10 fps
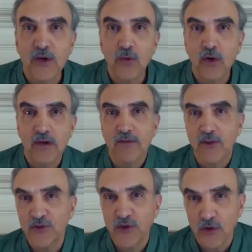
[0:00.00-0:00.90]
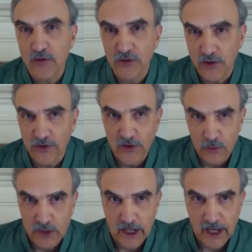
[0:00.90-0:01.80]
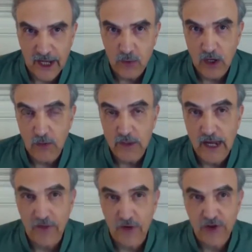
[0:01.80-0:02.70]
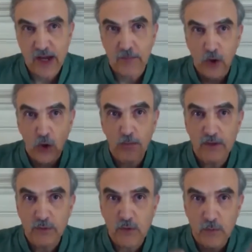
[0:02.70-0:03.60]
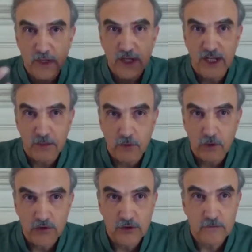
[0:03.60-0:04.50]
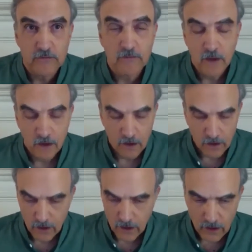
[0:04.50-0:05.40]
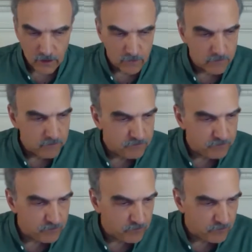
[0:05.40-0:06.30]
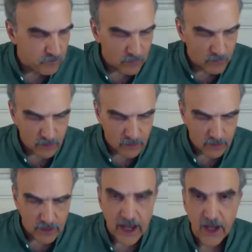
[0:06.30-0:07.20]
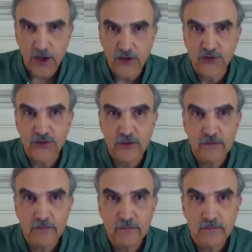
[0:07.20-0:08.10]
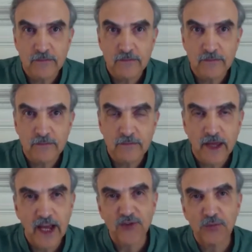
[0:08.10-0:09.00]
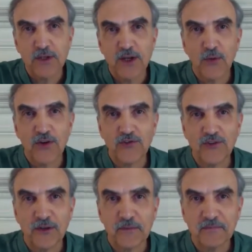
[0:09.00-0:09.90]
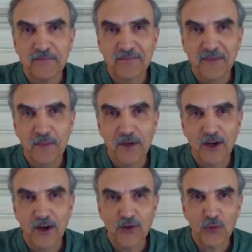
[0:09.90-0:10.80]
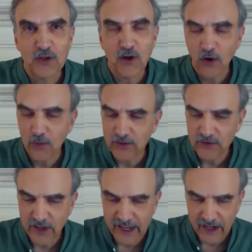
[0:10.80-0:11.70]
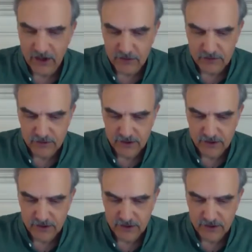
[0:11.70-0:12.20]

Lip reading: during one of the services that we had while we had the chapel open and we were meeting in person, Alex asked me a question, because we always have